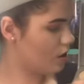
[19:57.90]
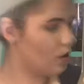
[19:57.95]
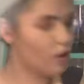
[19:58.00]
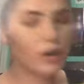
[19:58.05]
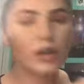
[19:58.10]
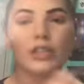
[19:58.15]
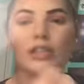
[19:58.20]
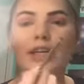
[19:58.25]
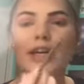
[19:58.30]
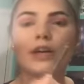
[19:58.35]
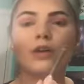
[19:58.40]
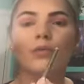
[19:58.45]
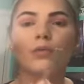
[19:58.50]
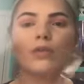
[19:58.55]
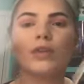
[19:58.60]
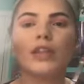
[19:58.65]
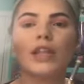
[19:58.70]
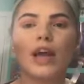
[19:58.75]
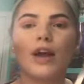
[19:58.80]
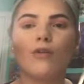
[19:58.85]
because I don't
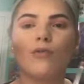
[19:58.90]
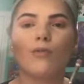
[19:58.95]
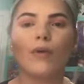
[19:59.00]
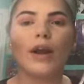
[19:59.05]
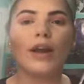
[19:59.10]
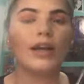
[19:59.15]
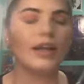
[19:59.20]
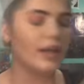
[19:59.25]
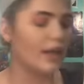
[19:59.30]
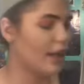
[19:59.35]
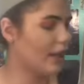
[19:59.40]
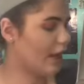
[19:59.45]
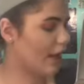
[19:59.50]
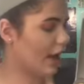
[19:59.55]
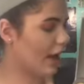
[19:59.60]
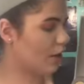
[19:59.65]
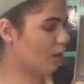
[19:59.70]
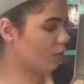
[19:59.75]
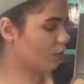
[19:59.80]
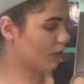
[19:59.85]
want that red in, I like
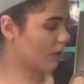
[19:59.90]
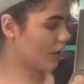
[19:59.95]
I don't want